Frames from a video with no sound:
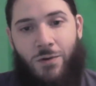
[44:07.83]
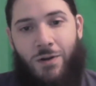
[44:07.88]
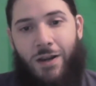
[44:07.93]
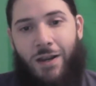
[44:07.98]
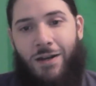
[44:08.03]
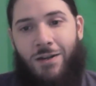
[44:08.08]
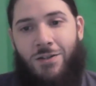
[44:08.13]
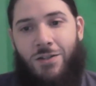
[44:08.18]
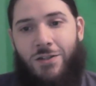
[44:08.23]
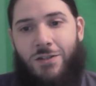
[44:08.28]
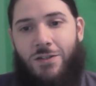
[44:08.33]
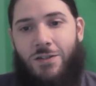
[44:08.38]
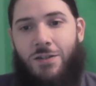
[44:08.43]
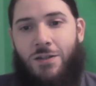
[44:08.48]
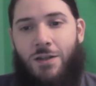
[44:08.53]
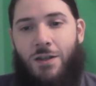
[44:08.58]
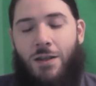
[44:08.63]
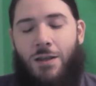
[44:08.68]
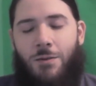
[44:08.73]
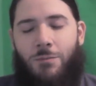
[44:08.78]
And just
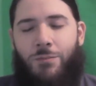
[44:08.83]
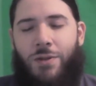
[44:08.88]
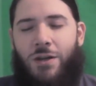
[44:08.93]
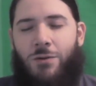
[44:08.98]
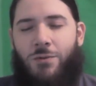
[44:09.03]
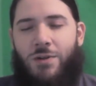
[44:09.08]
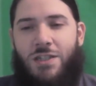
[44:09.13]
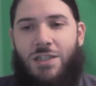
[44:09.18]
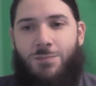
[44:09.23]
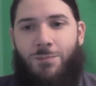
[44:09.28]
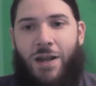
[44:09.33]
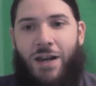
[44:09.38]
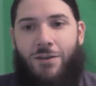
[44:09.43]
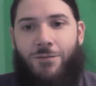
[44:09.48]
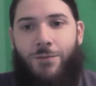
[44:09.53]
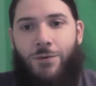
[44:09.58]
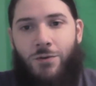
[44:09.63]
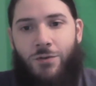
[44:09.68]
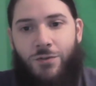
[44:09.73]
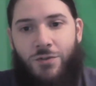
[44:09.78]
be
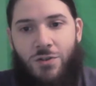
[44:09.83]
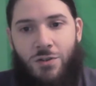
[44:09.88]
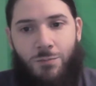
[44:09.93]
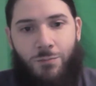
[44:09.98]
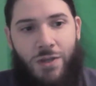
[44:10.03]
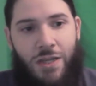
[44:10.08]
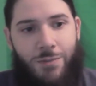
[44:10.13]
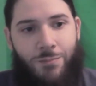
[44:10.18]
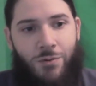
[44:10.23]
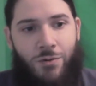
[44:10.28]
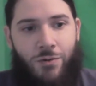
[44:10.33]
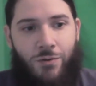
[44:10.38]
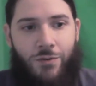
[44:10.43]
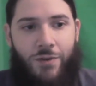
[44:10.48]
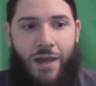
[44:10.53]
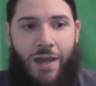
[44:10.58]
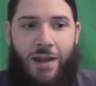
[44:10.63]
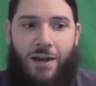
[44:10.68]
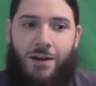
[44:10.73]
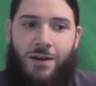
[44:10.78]
respectful to people
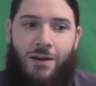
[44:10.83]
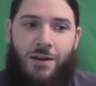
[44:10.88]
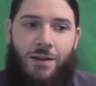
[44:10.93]
that